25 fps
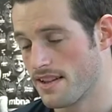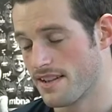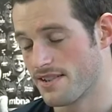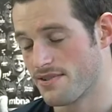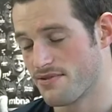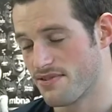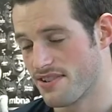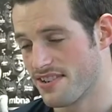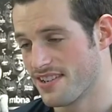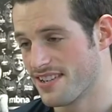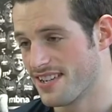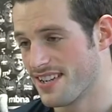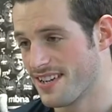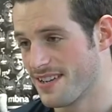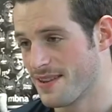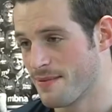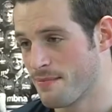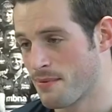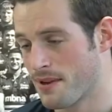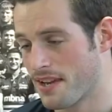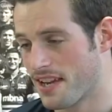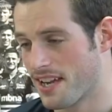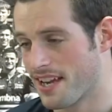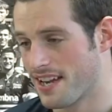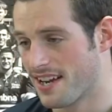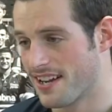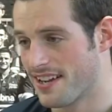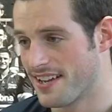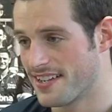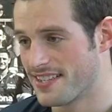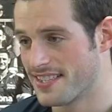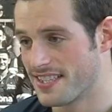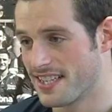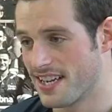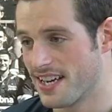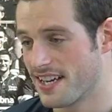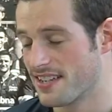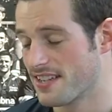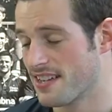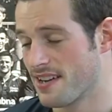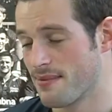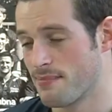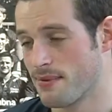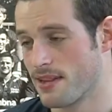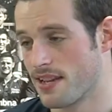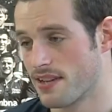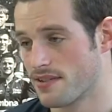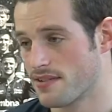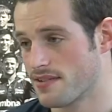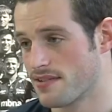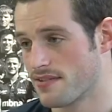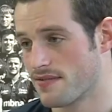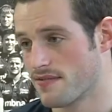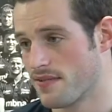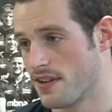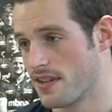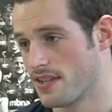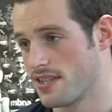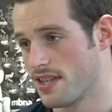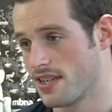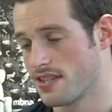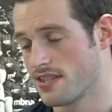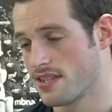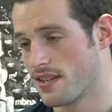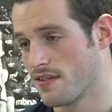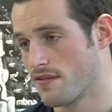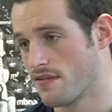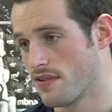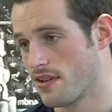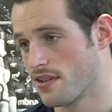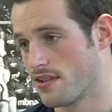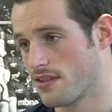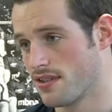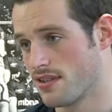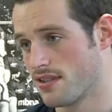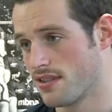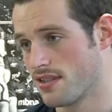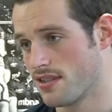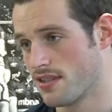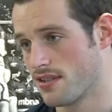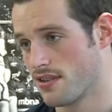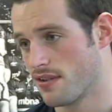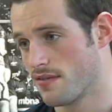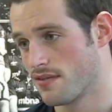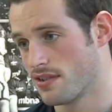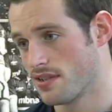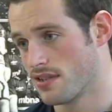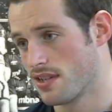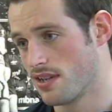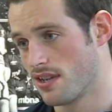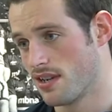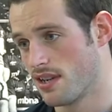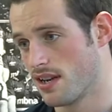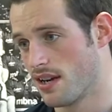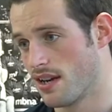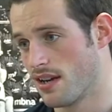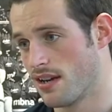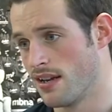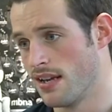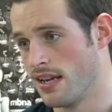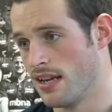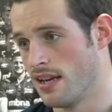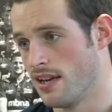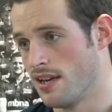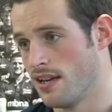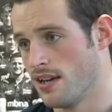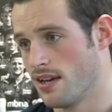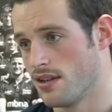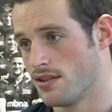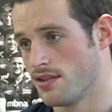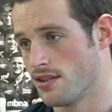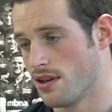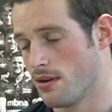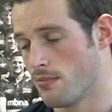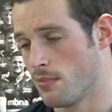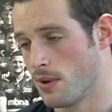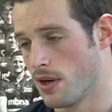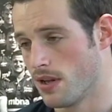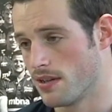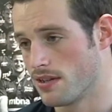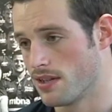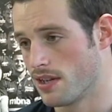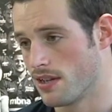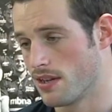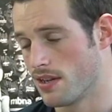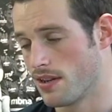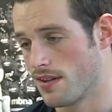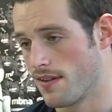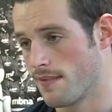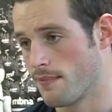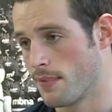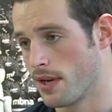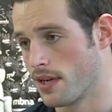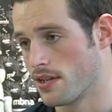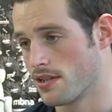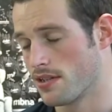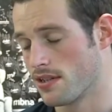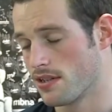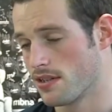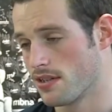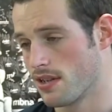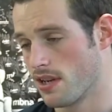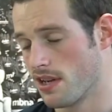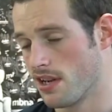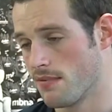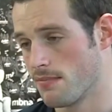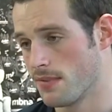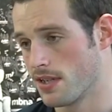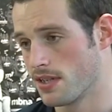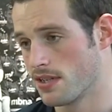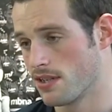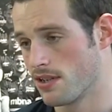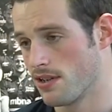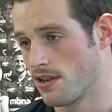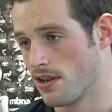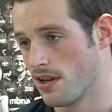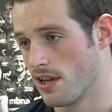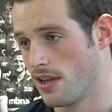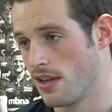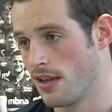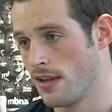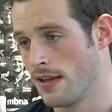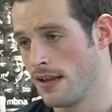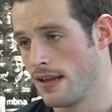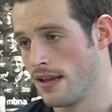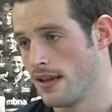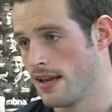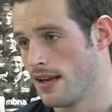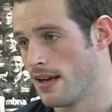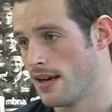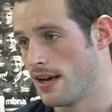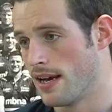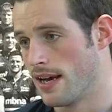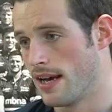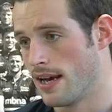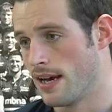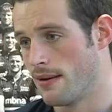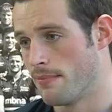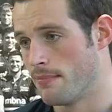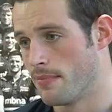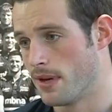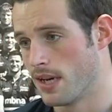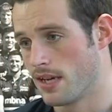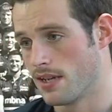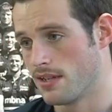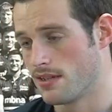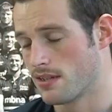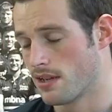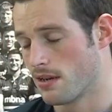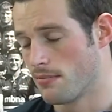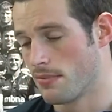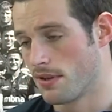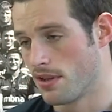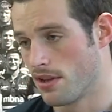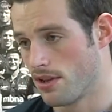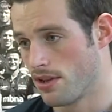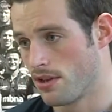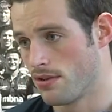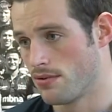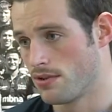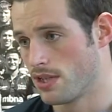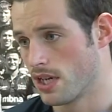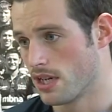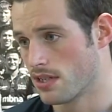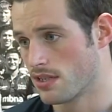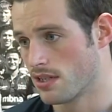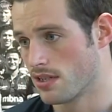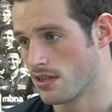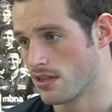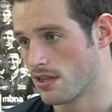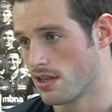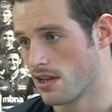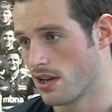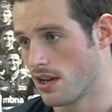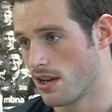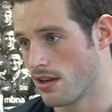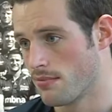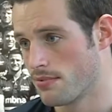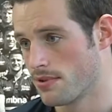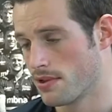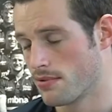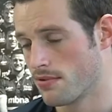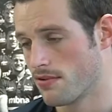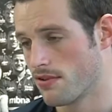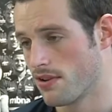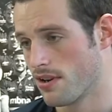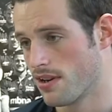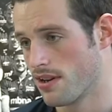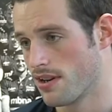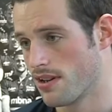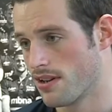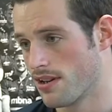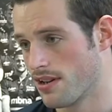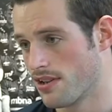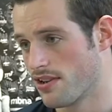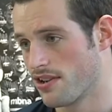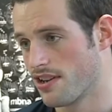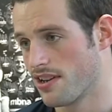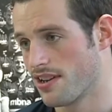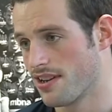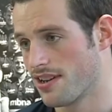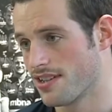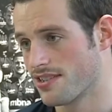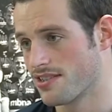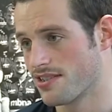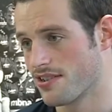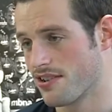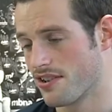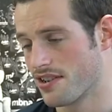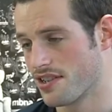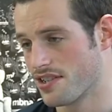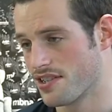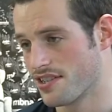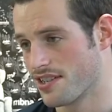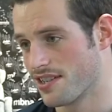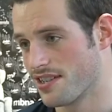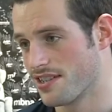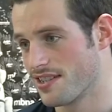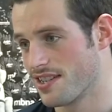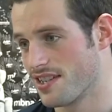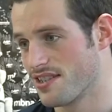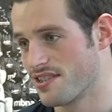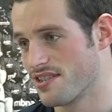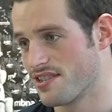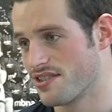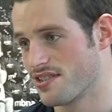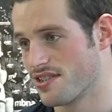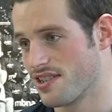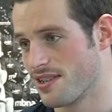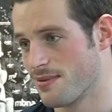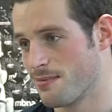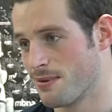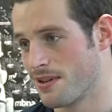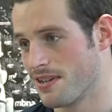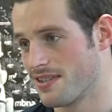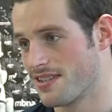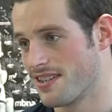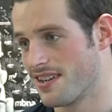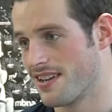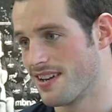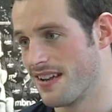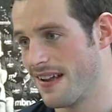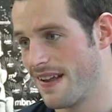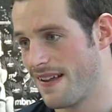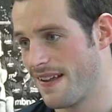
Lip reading: That's right. Yeah, the big headlines. Yeah, I mean that's fantastic for us. It's obviously a job well done that they've managed to sign him this early, and he's going to be a huge asset to the club, so we've got a good little Scottish contingency building.